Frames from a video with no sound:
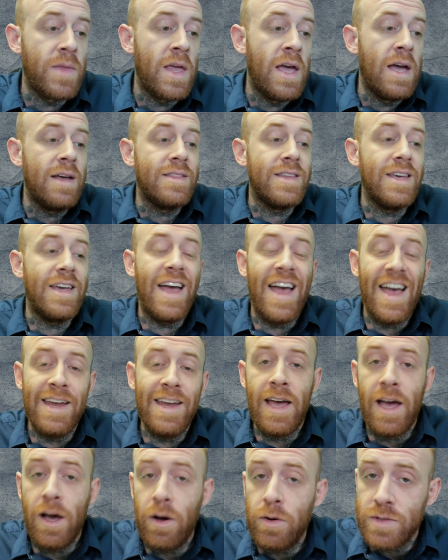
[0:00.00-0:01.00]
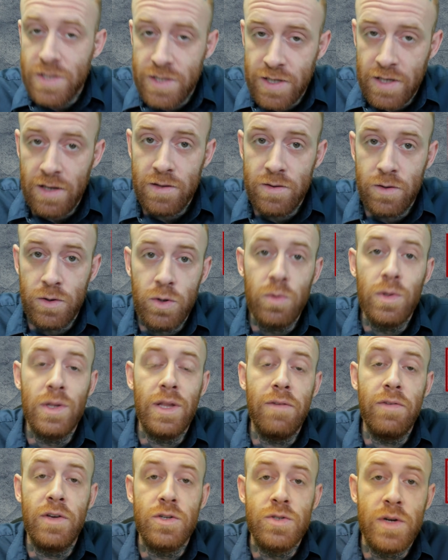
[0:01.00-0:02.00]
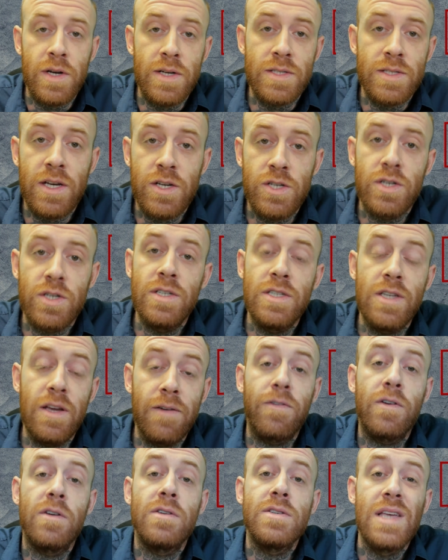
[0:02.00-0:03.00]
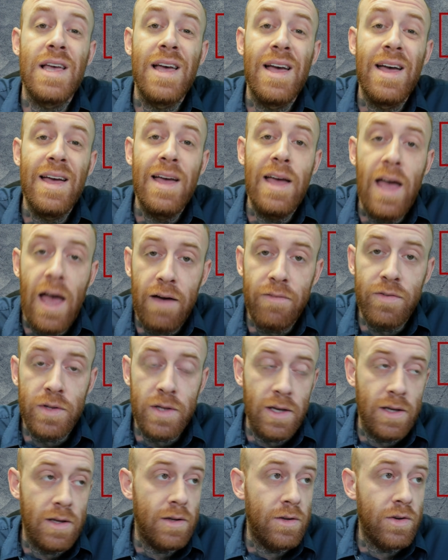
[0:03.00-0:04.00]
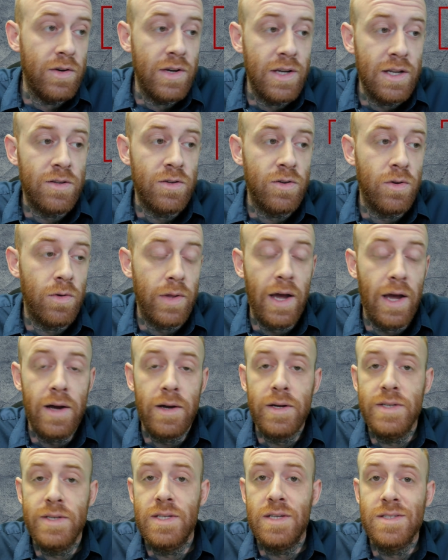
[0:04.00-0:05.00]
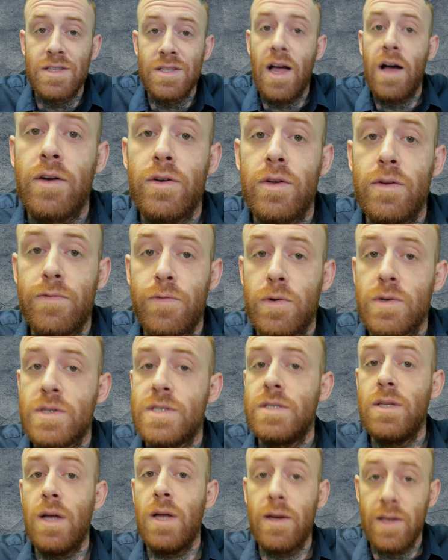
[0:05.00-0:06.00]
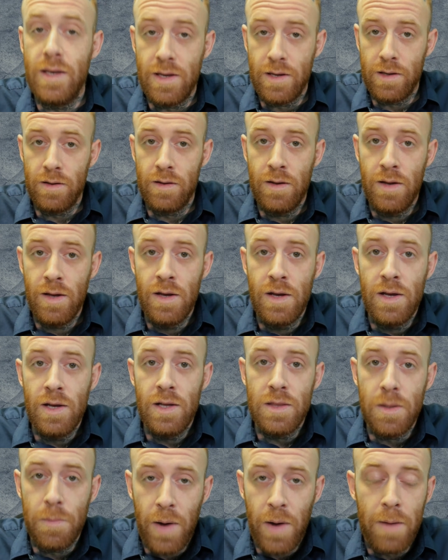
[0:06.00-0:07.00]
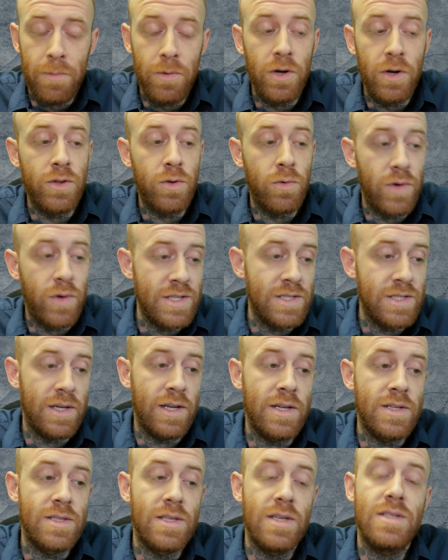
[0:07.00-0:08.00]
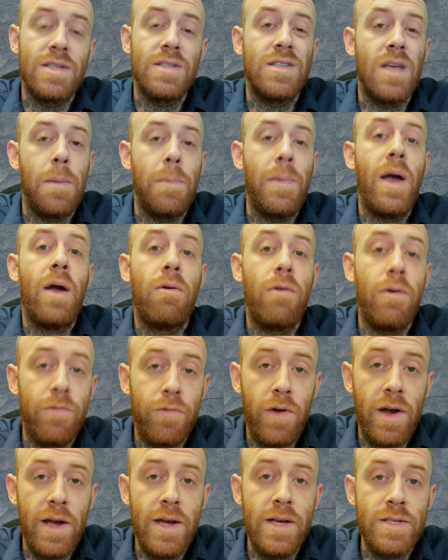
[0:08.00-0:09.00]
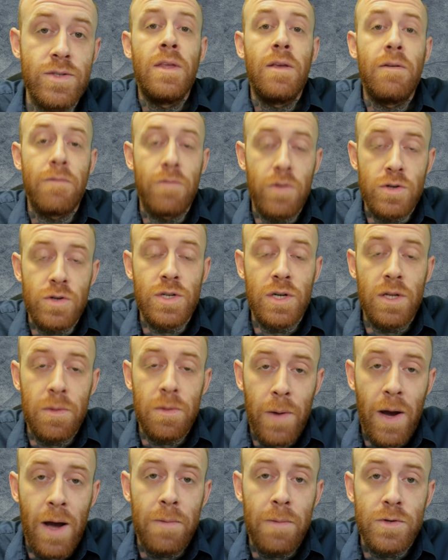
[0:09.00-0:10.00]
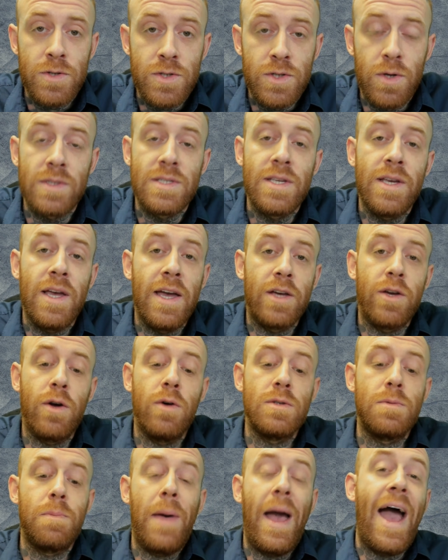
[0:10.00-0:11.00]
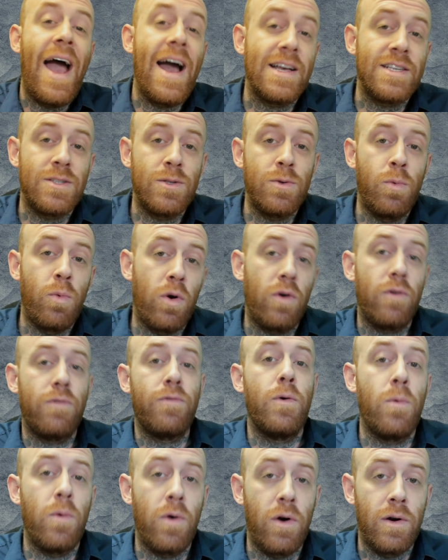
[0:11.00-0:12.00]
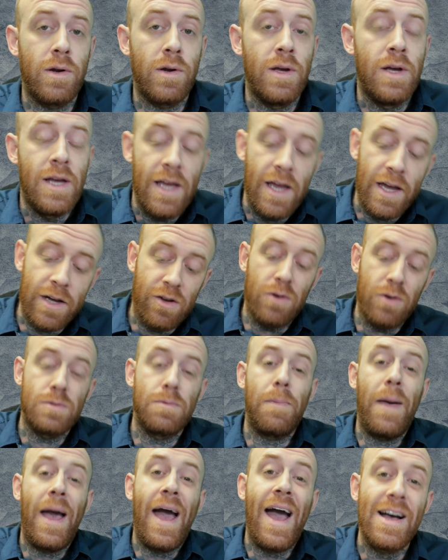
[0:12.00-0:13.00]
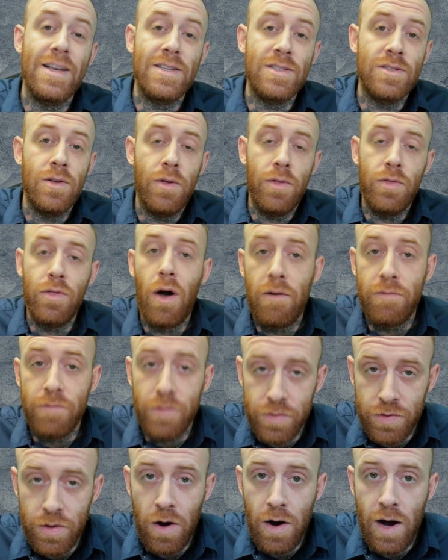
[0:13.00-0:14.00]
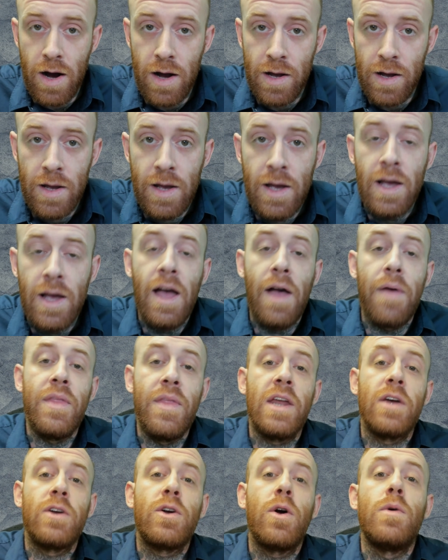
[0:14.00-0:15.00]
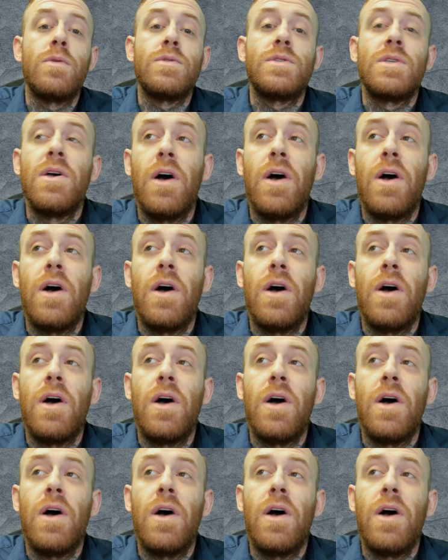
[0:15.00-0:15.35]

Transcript: The NLT, the New Living Translation, differs heavily, and you need to know that because it's not good for studying the Bible. And the reason is this is a paraphrase version of the Bible. So it goes past word for word, it goes past thought for thought, and then it goes a